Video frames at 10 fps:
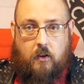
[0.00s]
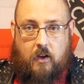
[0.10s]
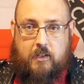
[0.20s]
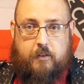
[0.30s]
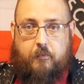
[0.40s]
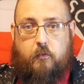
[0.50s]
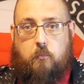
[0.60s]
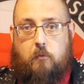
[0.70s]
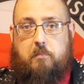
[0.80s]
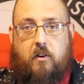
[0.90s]
a lot of first
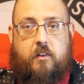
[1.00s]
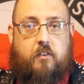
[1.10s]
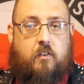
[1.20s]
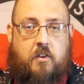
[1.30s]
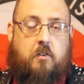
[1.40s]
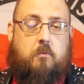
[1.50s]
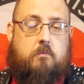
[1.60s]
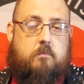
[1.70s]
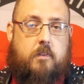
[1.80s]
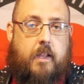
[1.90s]
world parties do
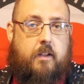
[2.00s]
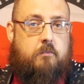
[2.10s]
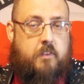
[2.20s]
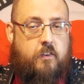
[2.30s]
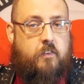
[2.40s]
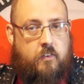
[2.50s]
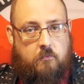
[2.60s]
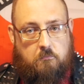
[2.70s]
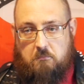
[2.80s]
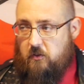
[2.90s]
in these
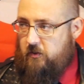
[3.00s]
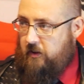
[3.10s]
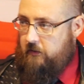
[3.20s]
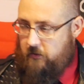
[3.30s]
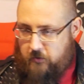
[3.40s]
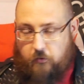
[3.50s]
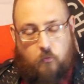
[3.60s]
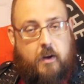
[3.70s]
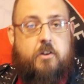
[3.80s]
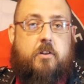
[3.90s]

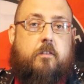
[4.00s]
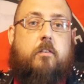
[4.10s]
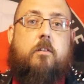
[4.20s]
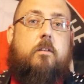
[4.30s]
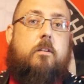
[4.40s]
situations.